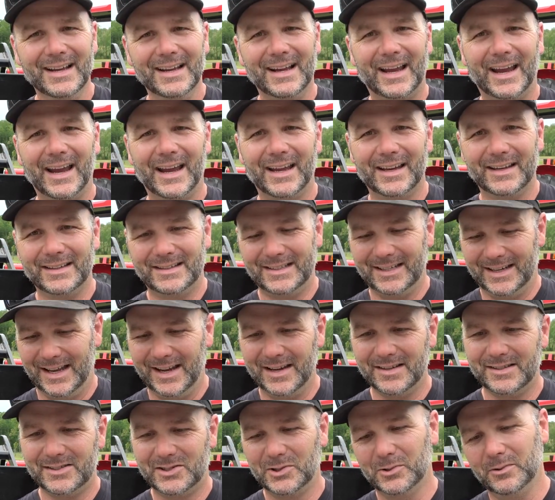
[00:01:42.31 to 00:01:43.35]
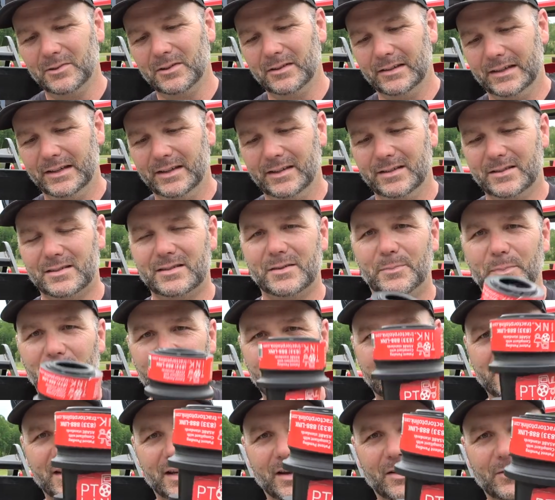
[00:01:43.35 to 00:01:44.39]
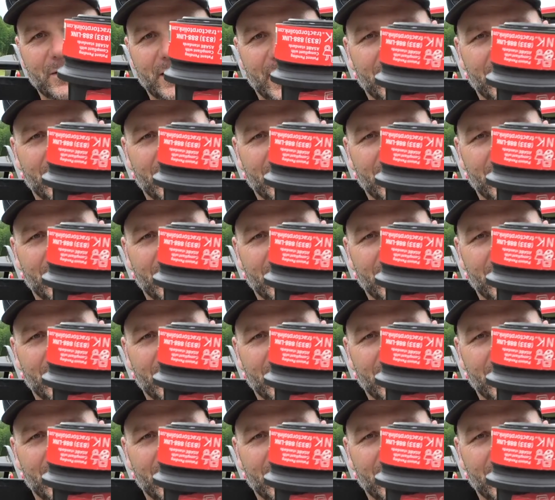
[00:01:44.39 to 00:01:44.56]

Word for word: And today's tool is the PTO